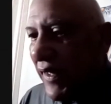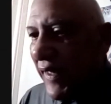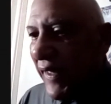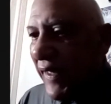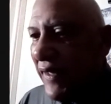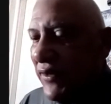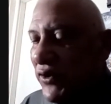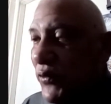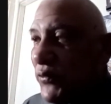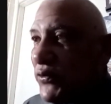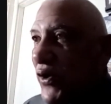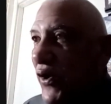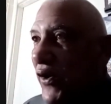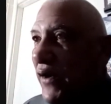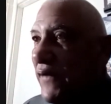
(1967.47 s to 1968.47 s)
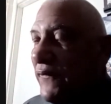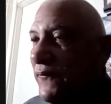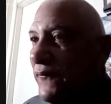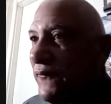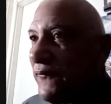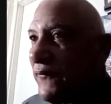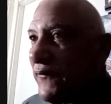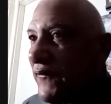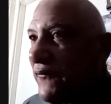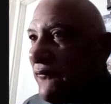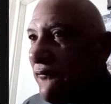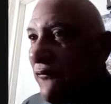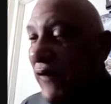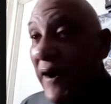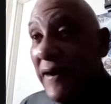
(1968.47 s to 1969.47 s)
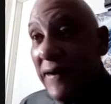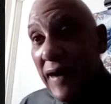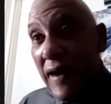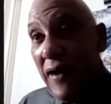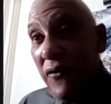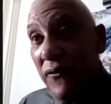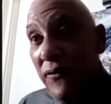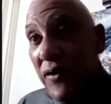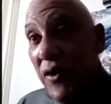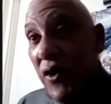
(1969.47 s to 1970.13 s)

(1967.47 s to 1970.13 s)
And Utah, right now,